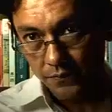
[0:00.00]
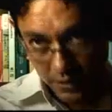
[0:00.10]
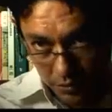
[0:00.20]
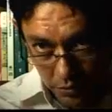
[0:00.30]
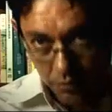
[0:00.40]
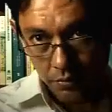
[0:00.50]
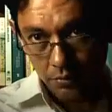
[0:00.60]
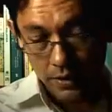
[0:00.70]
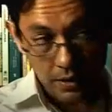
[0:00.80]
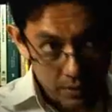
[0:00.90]
They should
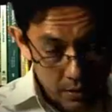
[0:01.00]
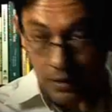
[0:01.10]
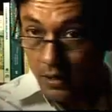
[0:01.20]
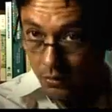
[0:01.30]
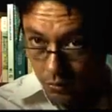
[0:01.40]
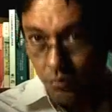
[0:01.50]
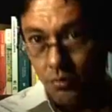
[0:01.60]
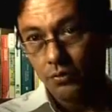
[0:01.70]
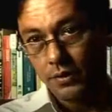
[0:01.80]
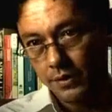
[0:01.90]
know, and I think they do
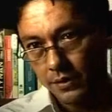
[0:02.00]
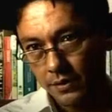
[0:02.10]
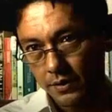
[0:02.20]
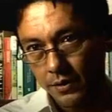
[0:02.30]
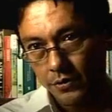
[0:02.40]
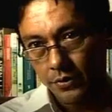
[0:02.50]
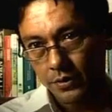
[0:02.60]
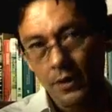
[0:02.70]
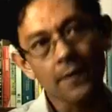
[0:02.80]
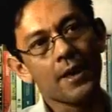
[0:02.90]
know that this is
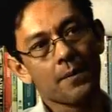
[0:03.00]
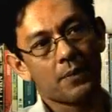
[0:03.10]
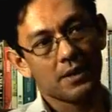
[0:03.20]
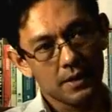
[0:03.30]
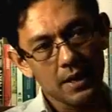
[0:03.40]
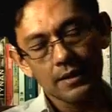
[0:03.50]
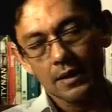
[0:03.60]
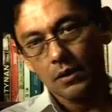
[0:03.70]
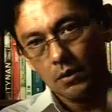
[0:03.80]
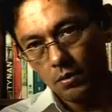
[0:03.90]
dangerous. But yet
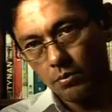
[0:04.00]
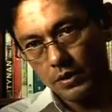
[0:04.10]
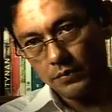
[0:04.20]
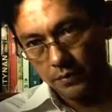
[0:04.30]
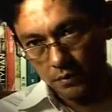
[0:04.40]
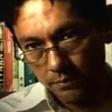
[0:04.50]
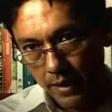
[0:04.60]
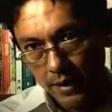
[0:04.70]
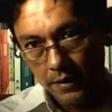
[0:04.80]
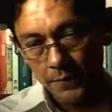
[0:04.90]
they always fall
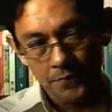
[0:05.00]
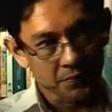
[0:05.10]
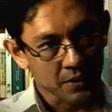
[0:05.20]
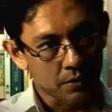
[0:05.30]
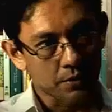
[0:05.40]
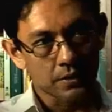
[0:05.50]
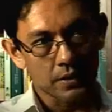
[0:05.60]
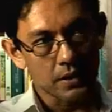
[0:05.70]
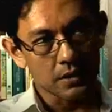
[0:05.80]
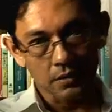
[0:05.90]
back on
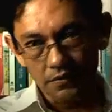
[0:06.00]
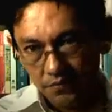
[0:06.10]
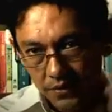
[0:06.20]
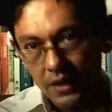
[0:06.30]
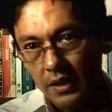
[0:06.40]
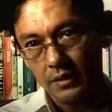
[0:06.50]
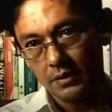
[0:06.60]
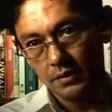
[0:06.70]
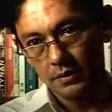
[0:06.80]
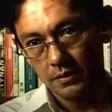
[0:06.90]
the
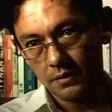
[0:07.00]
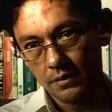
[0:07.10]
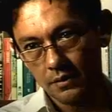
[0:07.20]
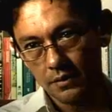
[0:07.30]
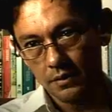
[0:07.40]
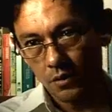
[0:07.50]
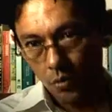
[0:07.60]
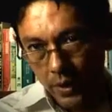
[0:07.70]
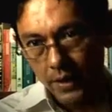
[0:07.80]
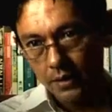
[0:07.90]
convenient,
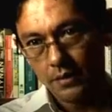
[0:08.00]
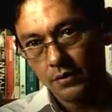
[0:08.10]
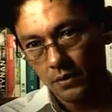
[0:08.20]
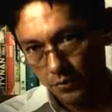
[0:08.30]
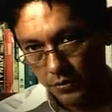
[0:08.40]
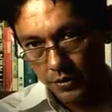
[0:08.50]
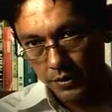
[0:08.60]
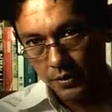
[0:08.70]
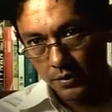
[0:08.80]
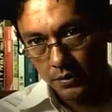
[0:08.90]
quick solution,